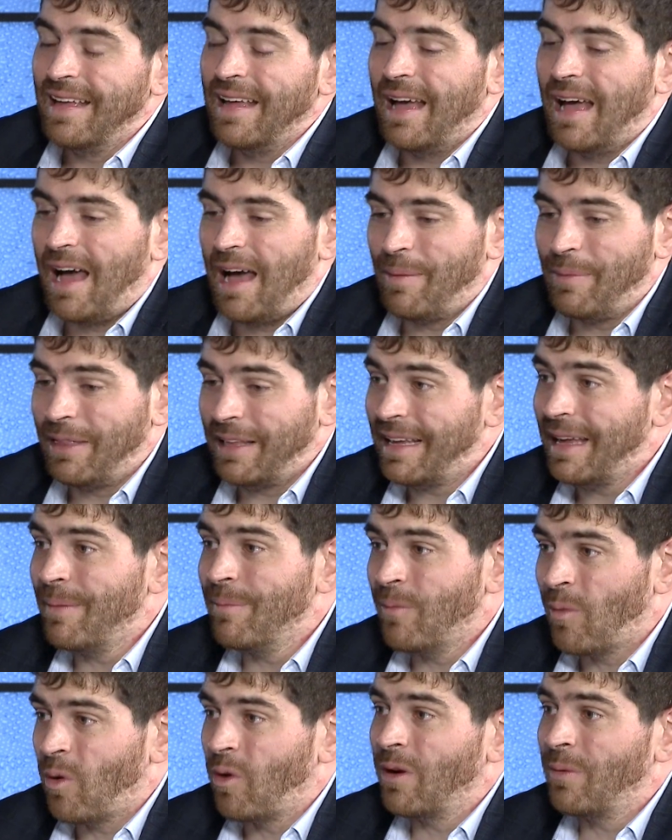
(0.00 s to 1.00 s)
And they get
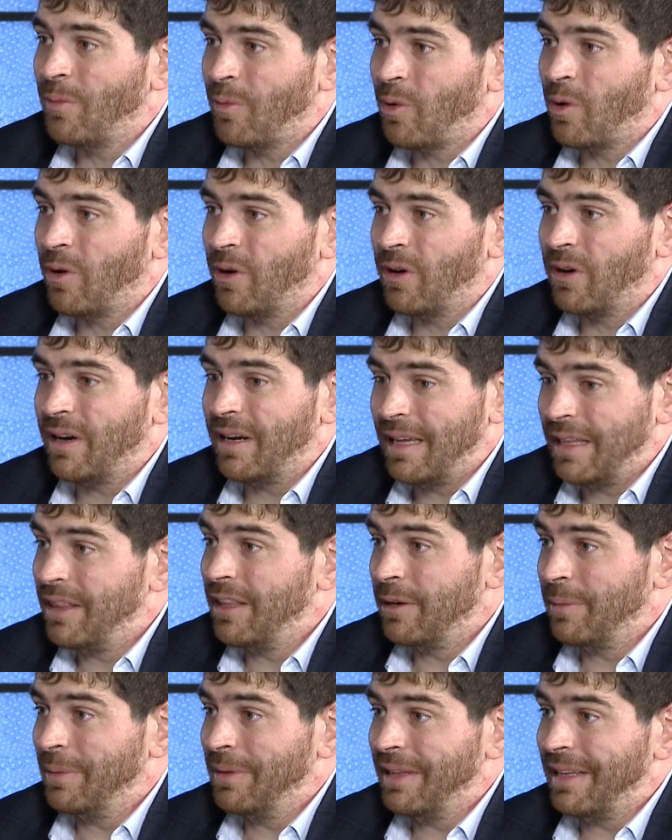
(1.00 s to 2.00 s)
more and more in
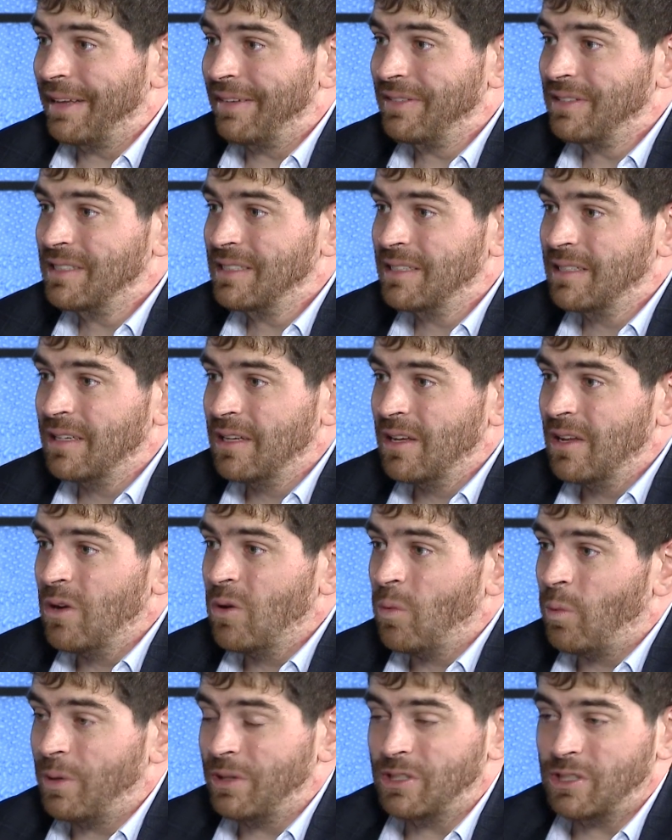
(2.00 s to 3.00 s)
their beliefs.
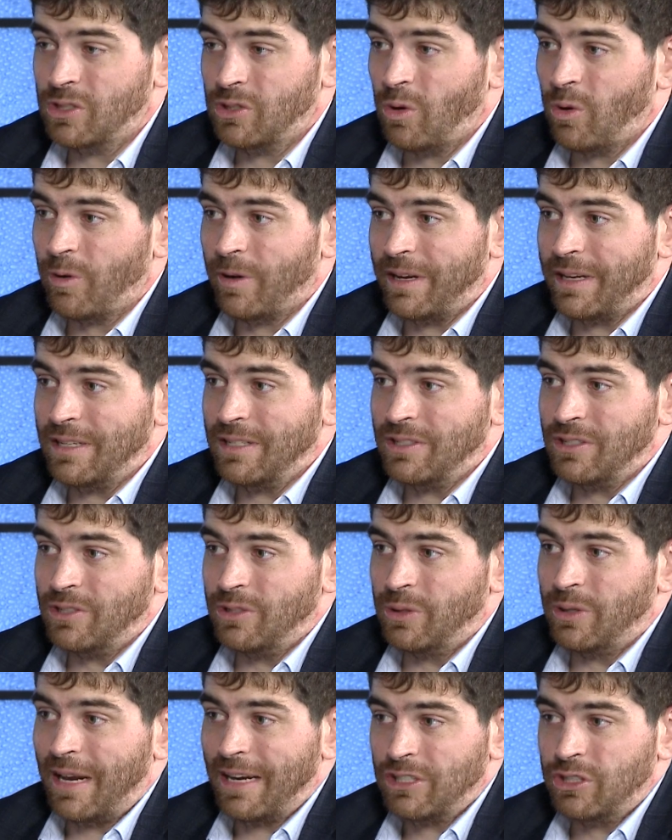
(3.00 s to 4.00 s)
With stories,
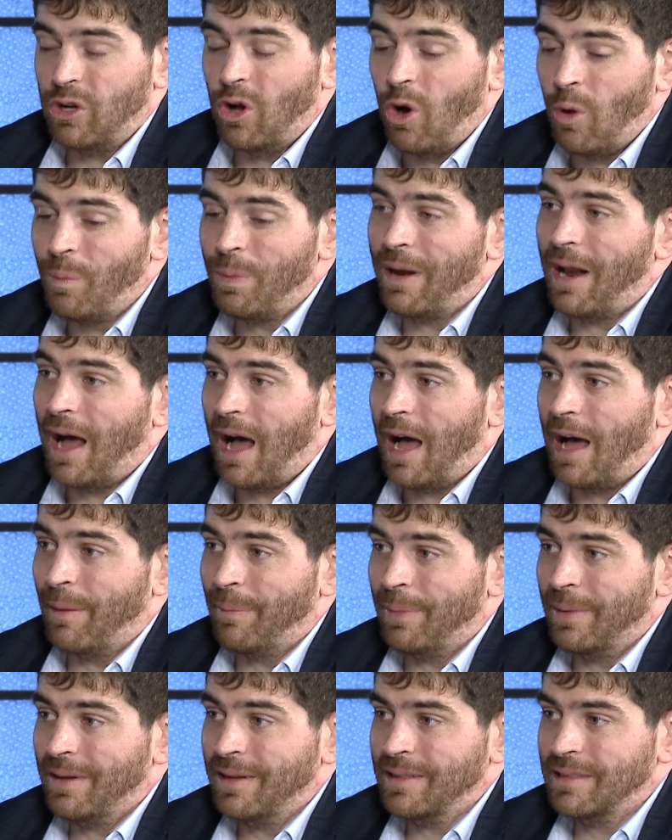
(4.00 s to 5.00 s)
you can actually open
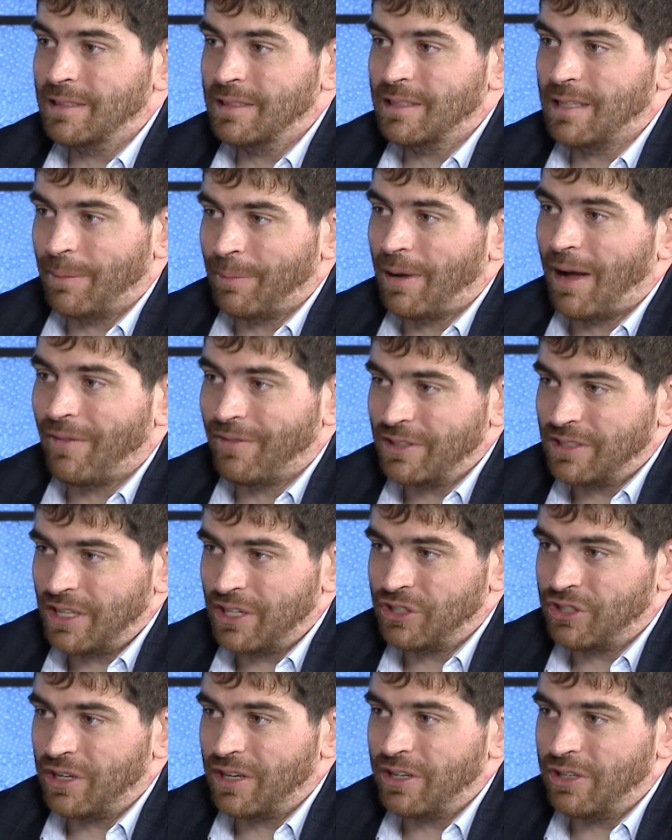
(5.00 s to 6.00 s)
up some
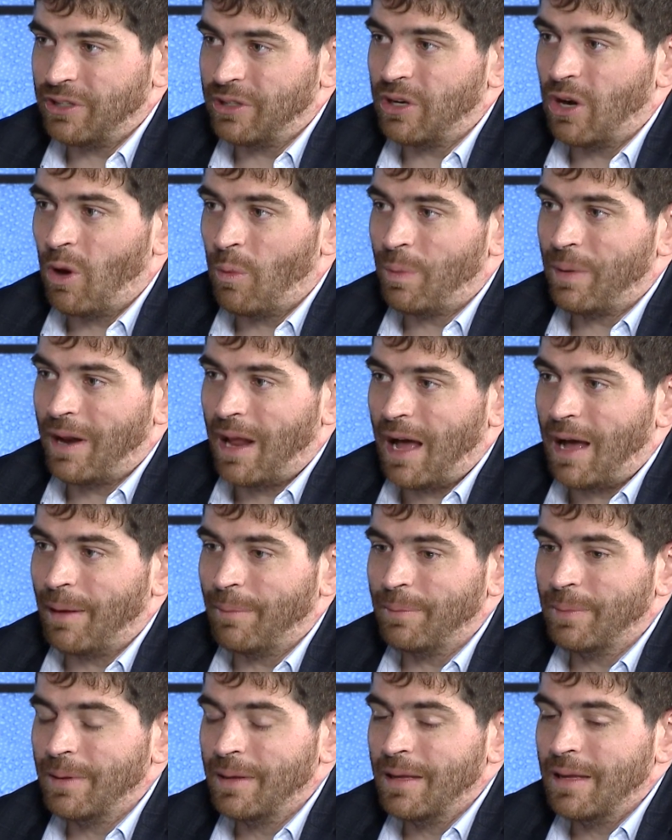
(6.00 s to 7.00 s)
conversation. You can open
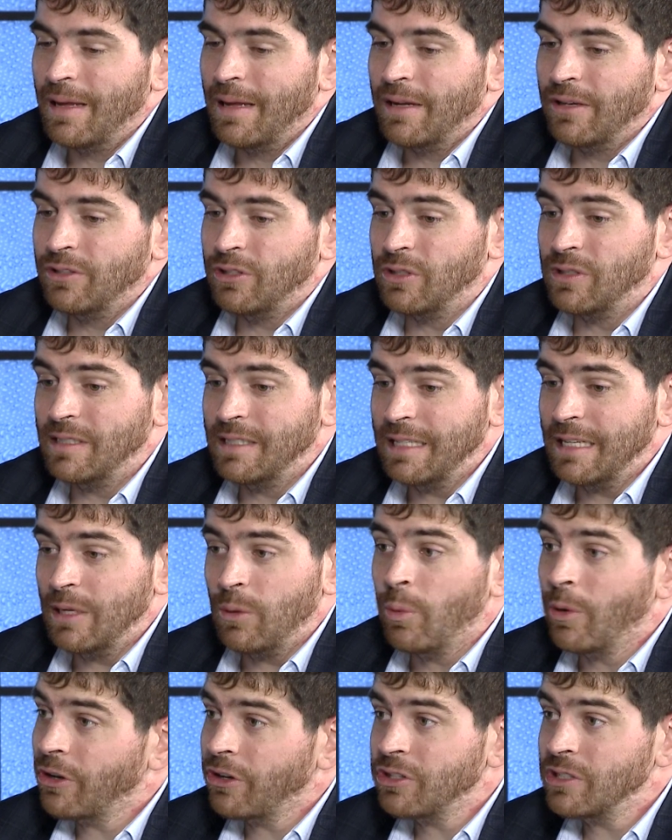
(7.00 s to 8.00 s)
up to see
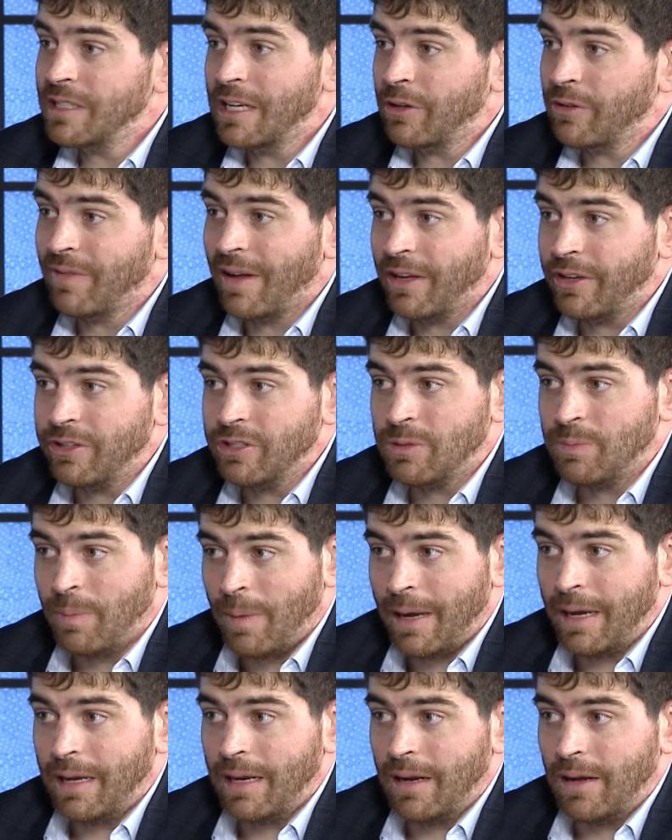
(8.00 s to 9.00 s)
where your sacred values
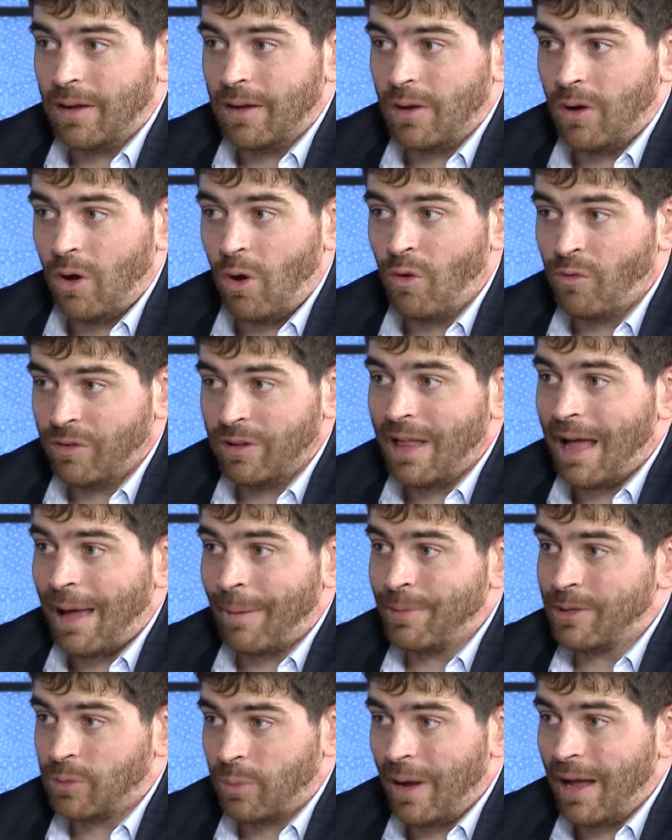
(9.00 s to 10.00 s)
might overlap
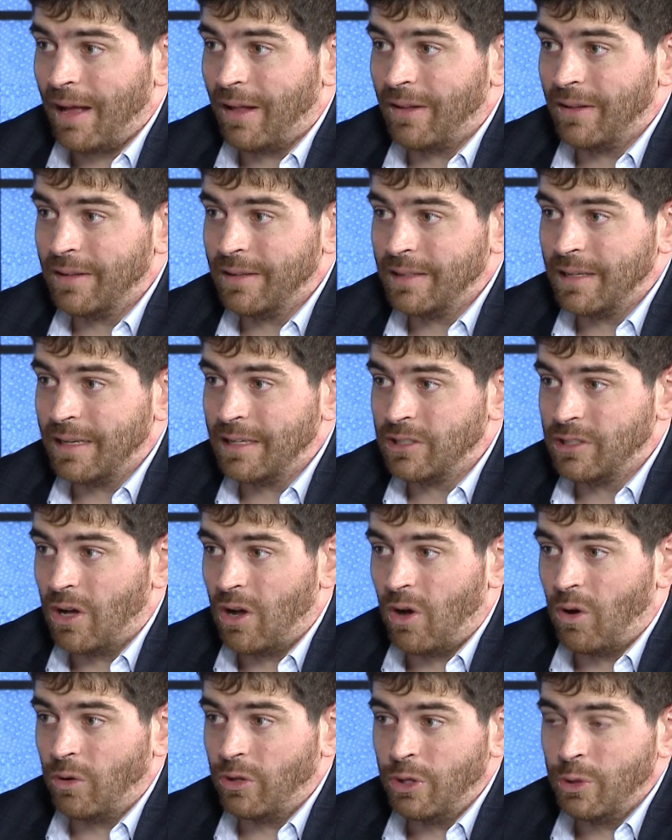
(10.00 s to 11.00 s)
as well. And
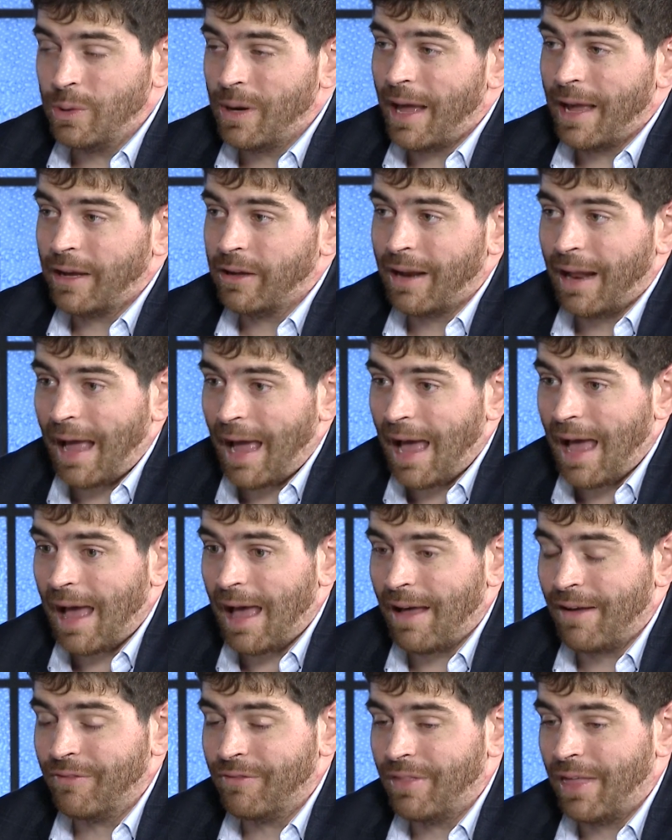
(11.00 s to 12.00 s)
so you and I could
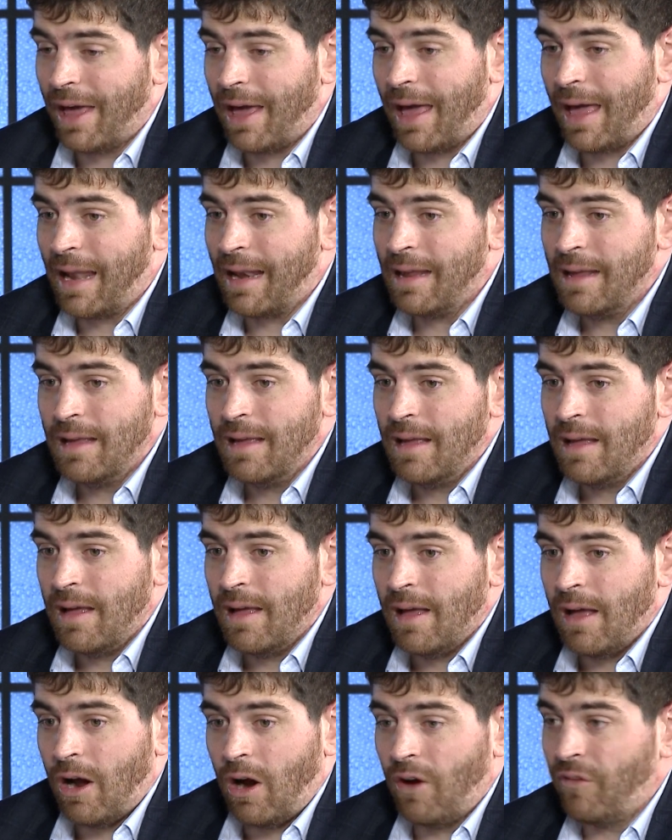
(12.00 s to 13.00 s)
have that
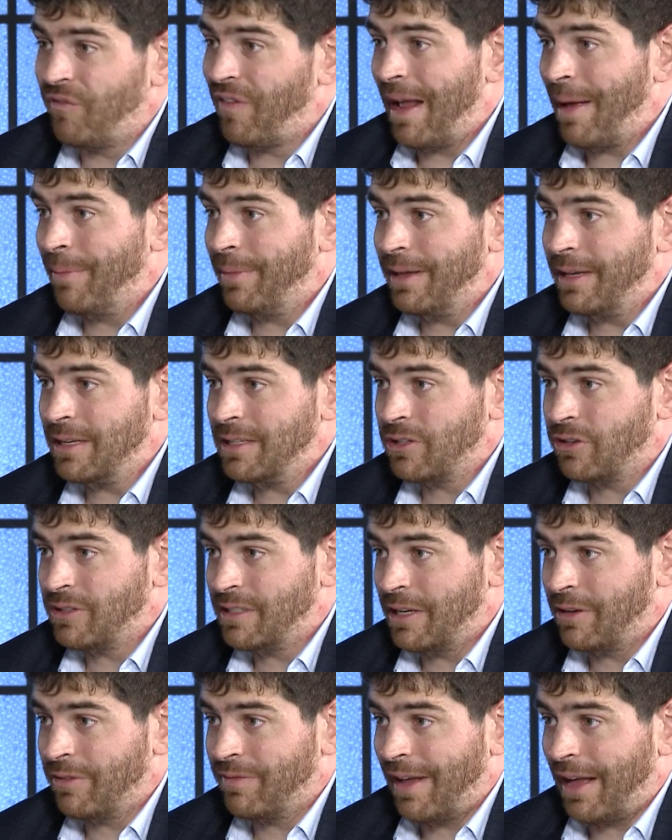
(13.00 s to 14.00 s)
our families are
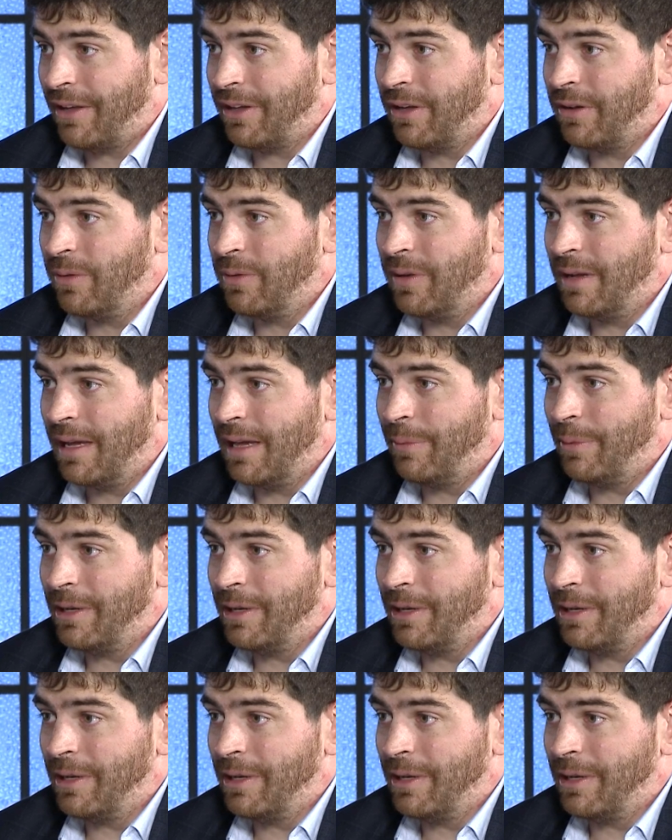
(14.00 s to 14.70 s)
sacred value, and we